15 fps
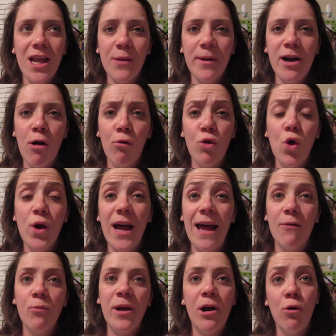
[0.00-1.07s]
Like, we don't look
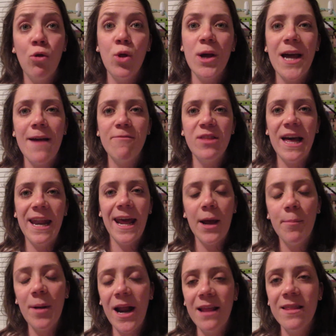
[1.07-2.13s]

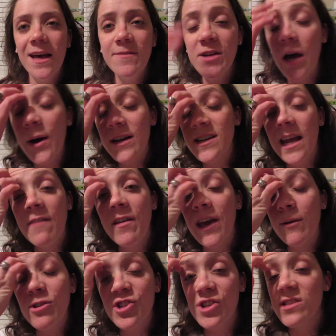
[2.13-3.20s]
athletic. But I loved how
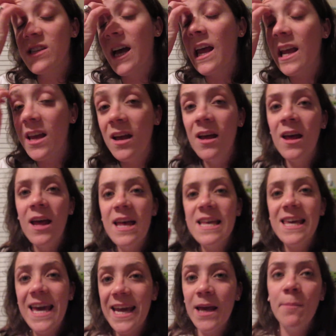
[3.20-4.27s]
Octavia was just, like,
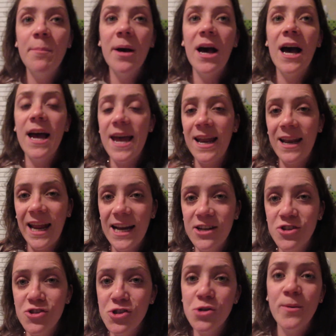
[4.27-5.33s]
kicking butt and,
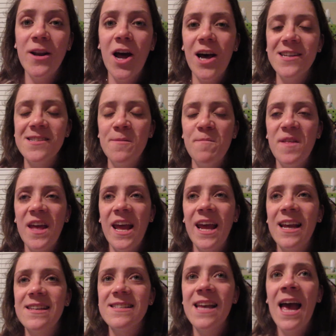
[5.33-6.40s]
like, doing awesome
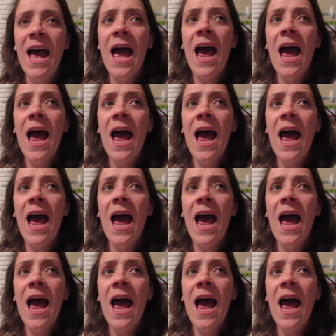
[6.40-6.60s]
things.